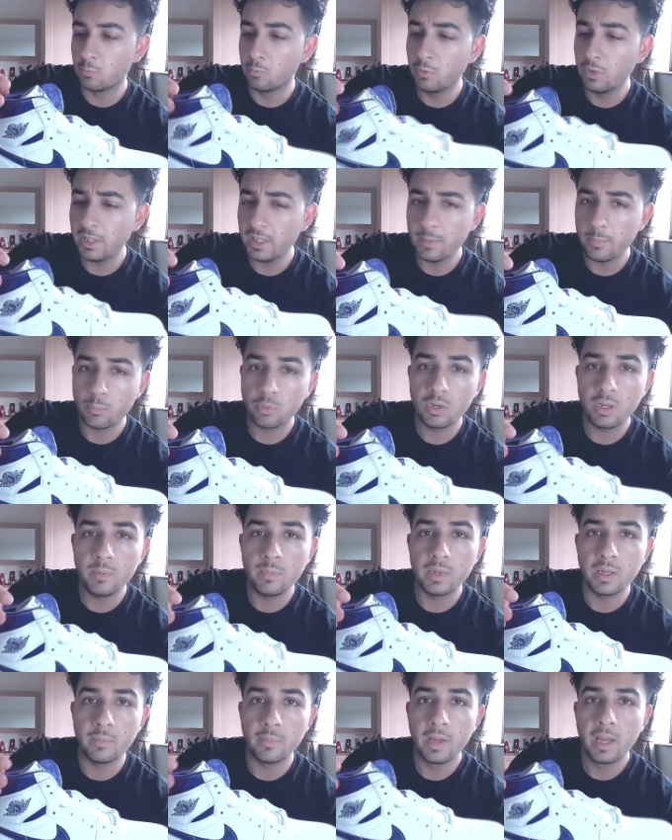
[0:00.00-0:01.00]
really
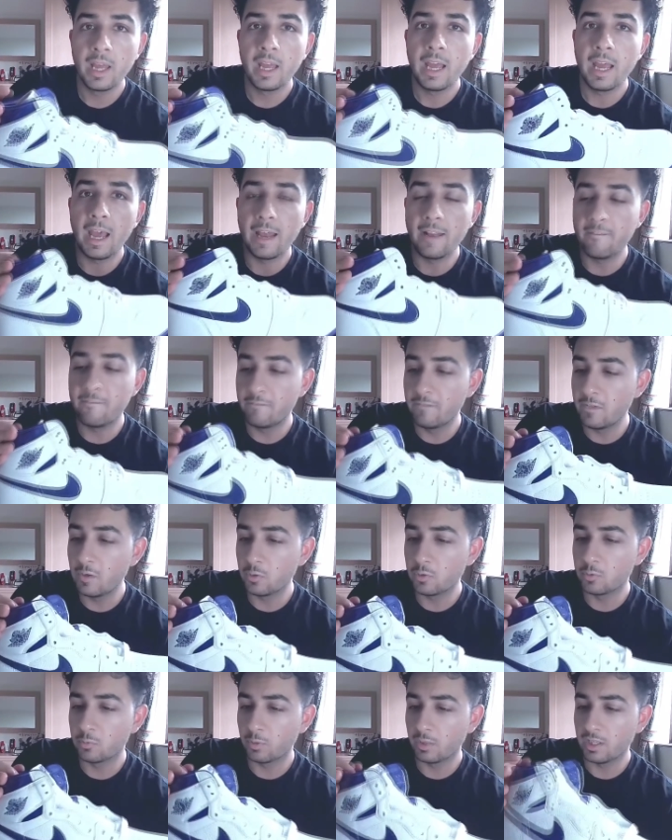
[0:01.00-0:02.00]
premium and it
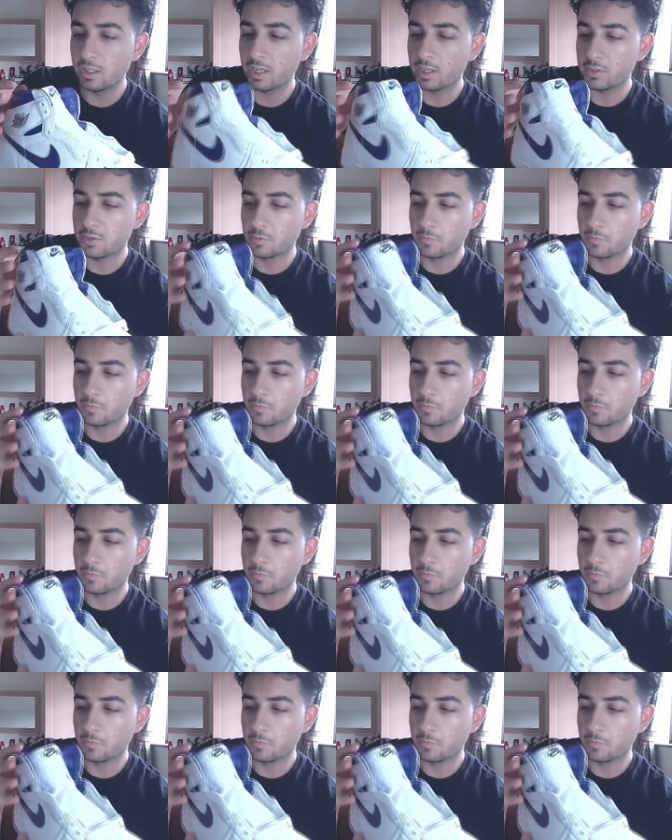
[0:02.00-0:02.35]
feels really nice.